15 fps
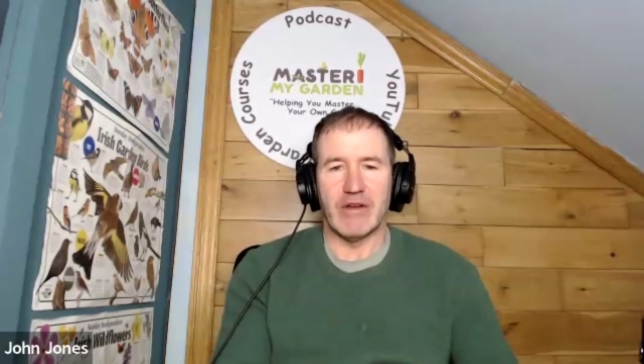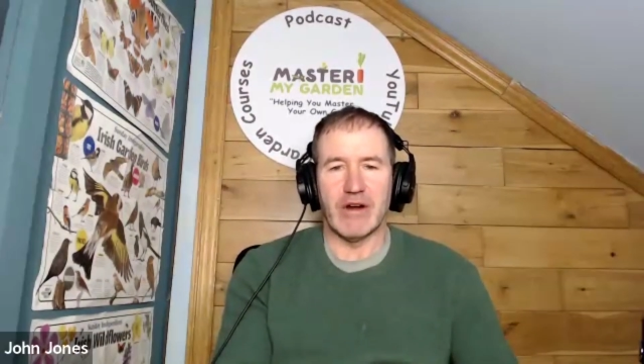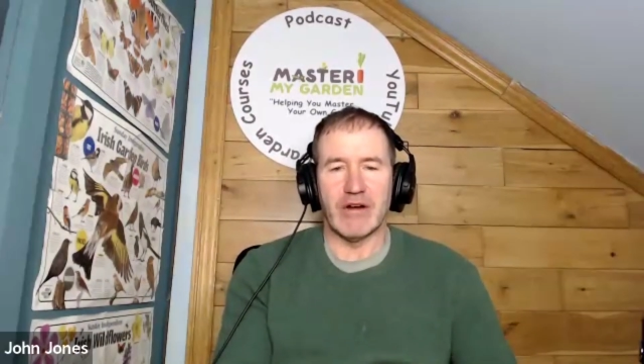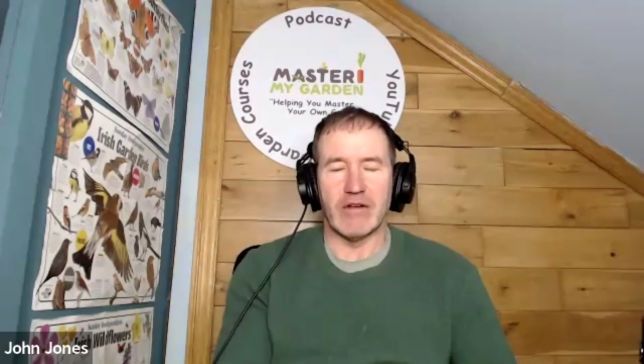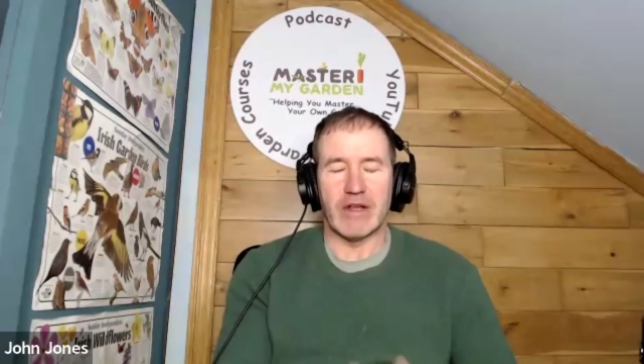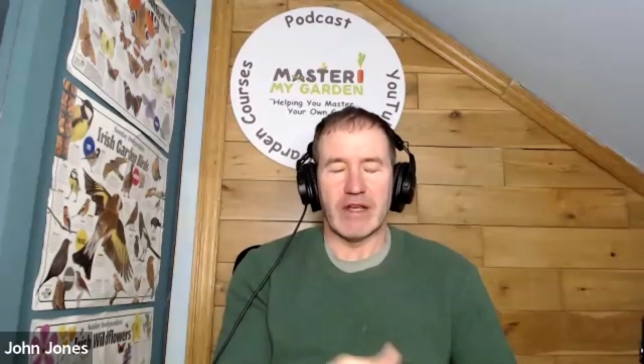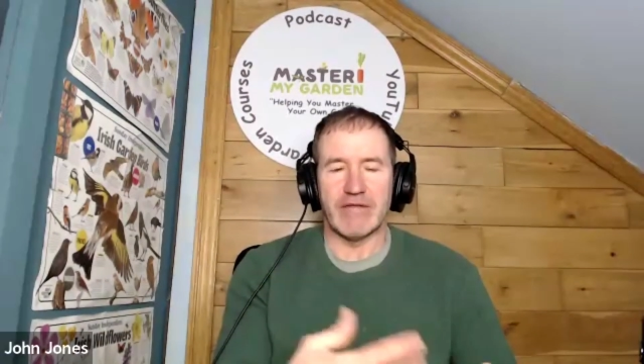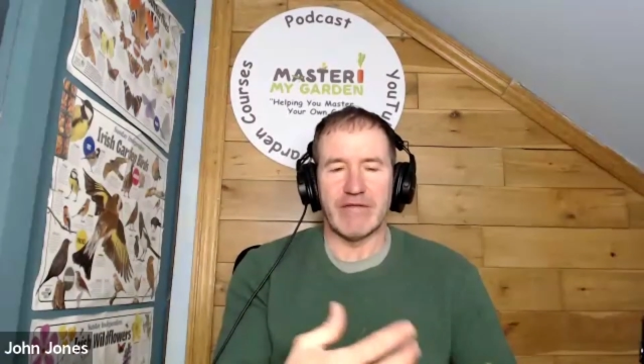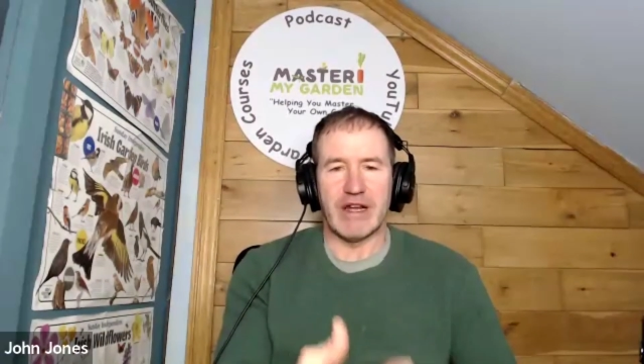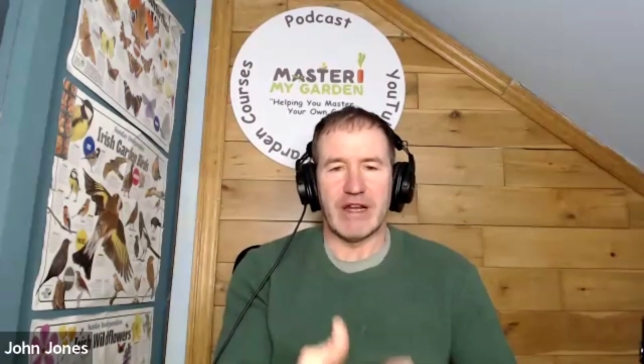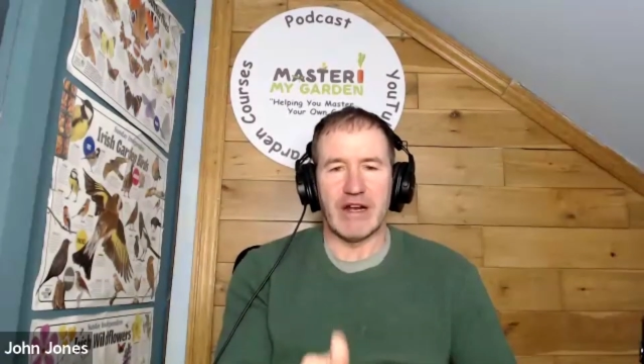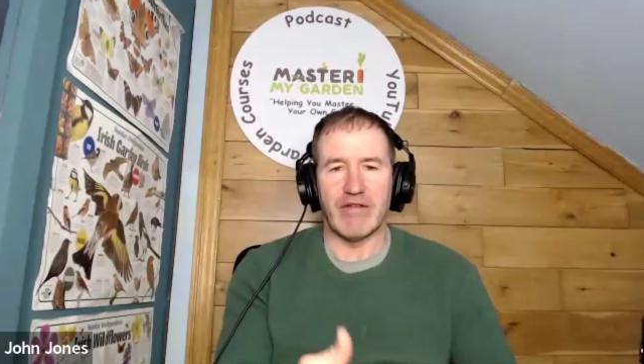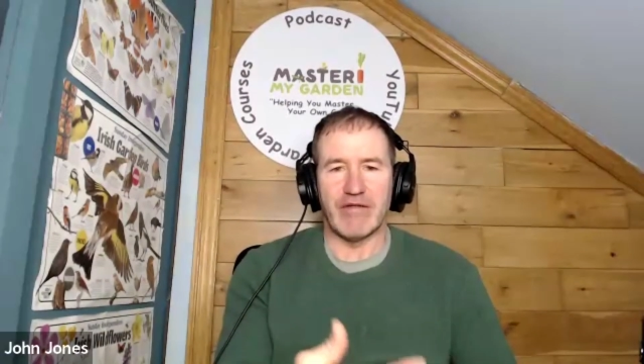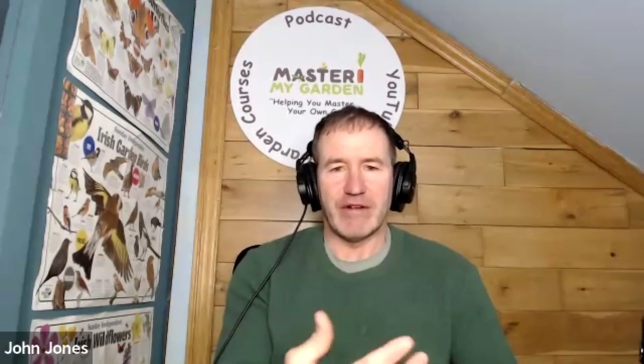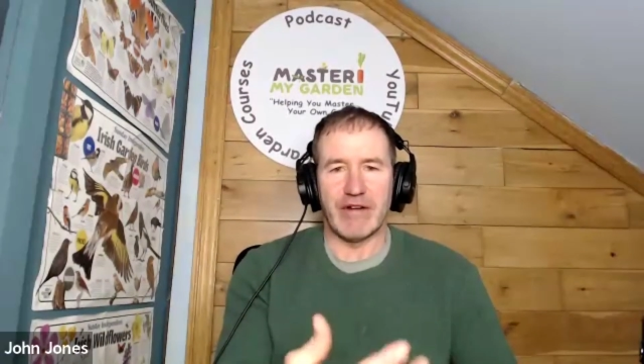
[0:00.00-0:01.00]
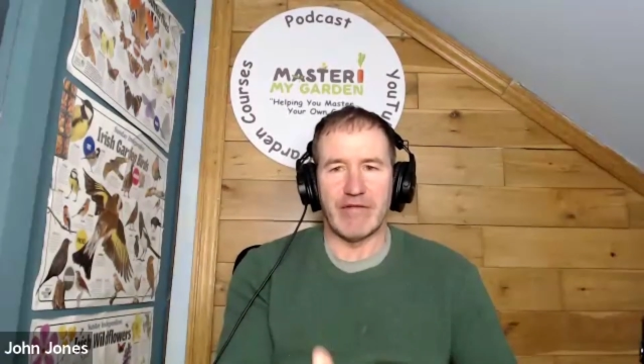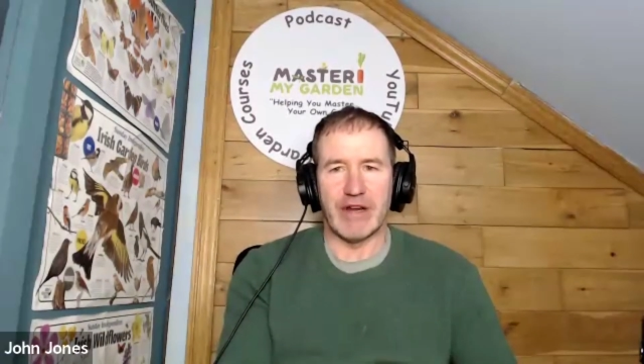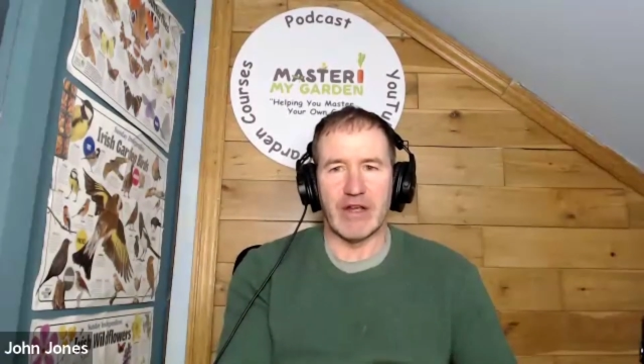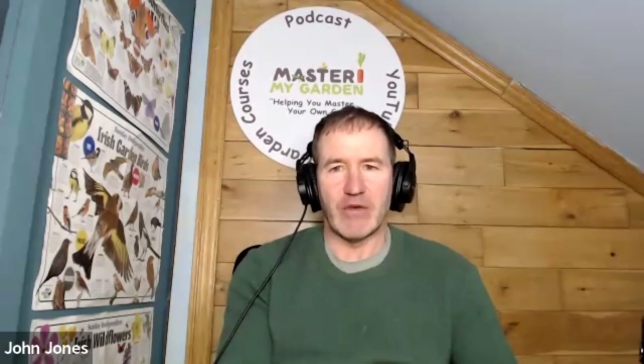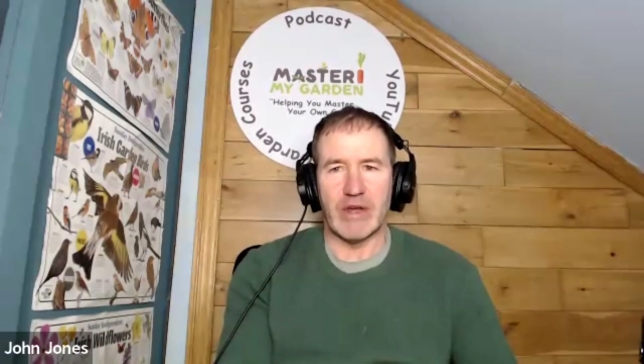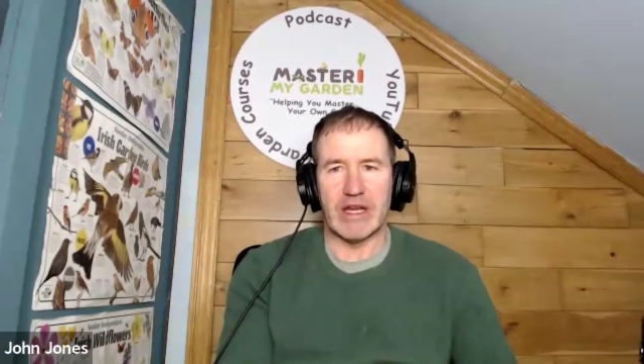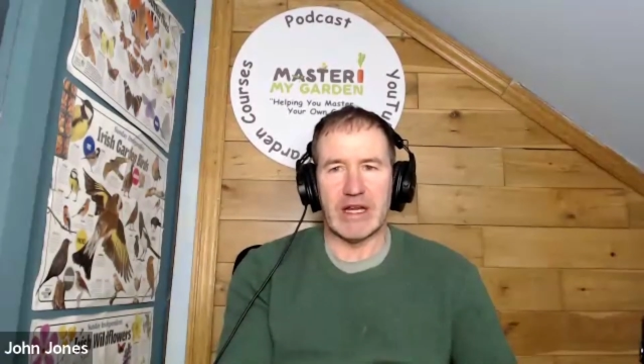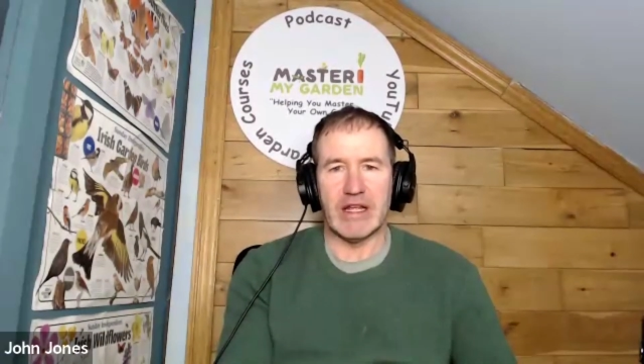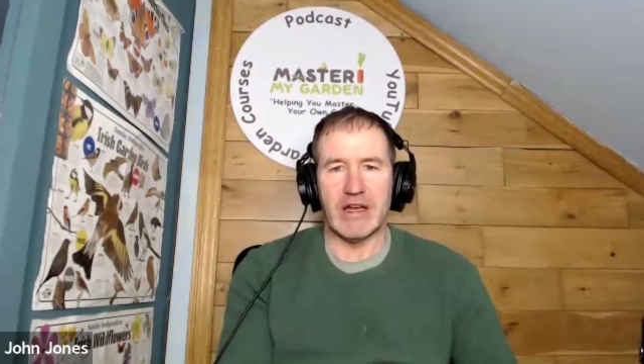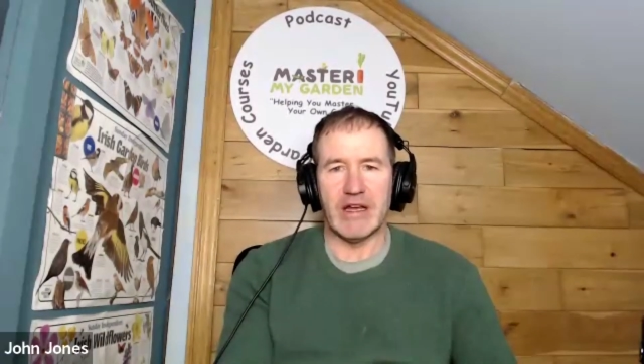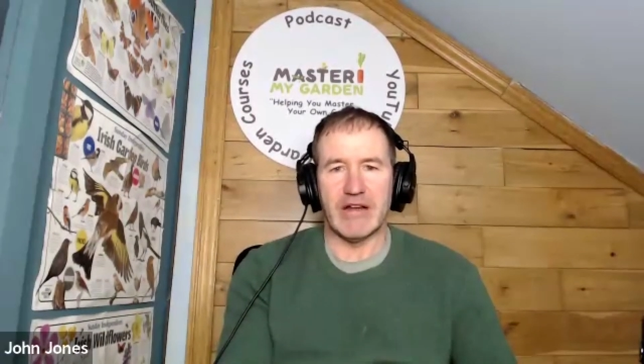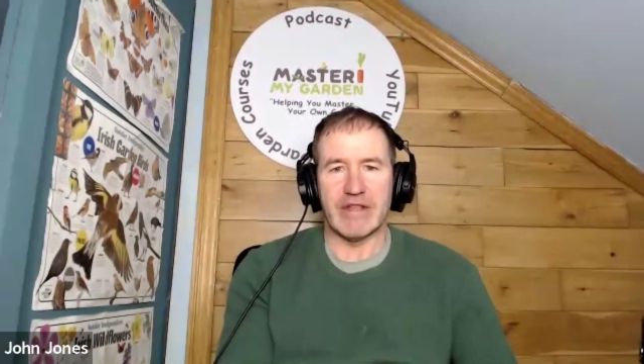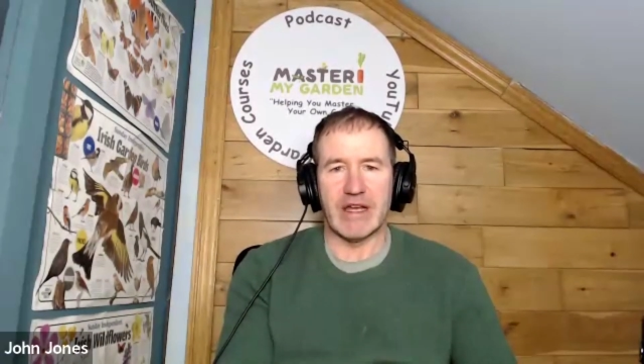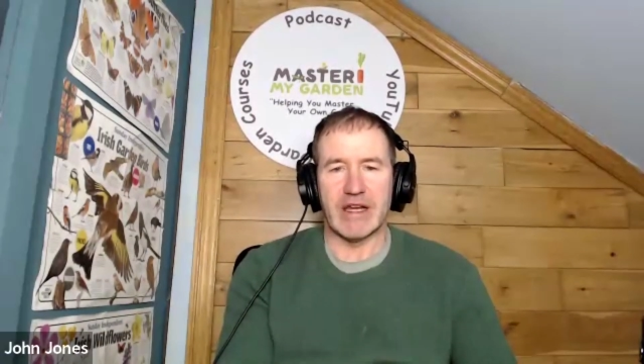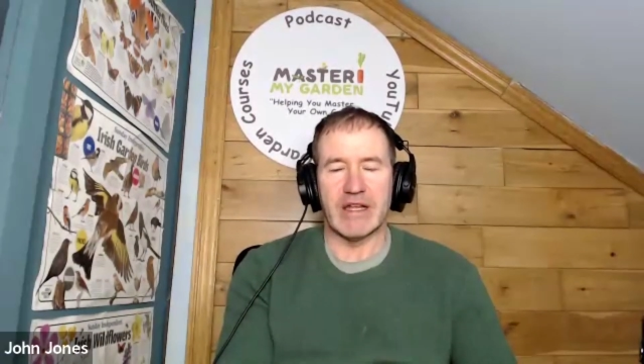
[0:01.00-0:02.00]
or get flower very, very quickly
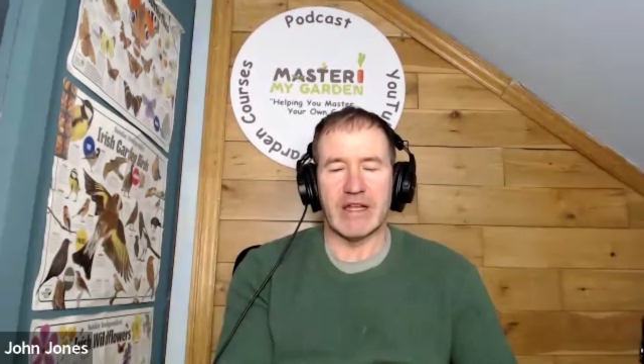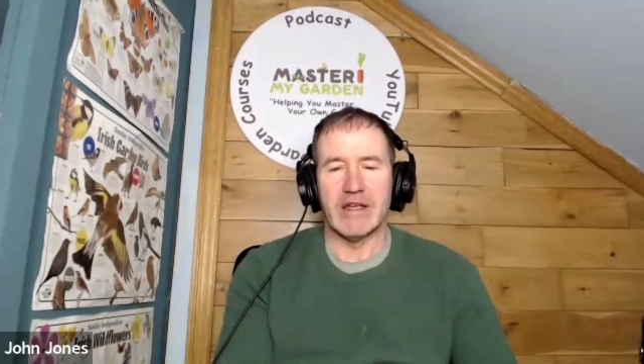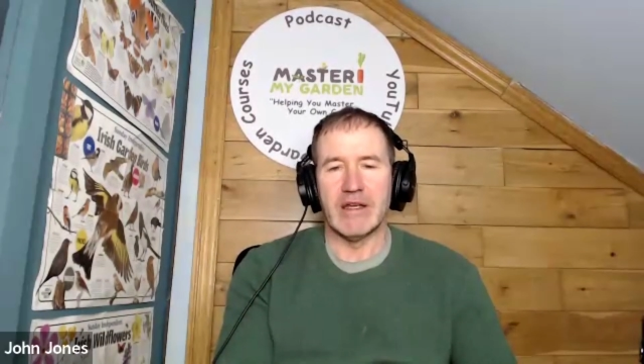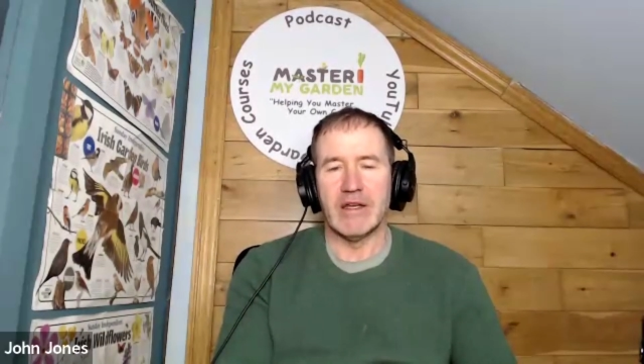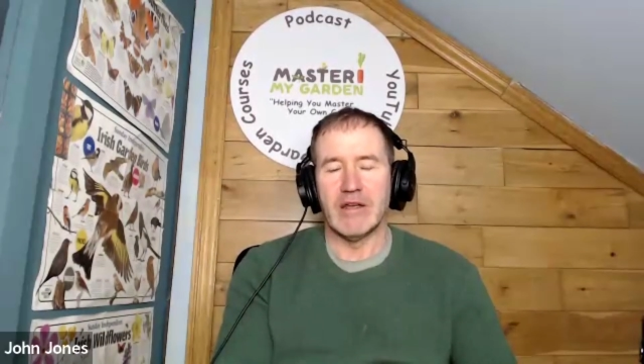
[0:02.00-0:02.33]
off that.